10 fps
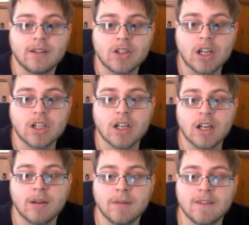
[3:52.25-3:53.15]
change an
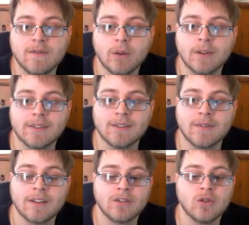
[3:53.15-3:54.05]
enemy's follower's
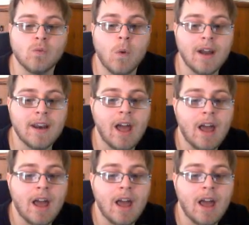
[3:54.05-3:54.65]
defense to 1.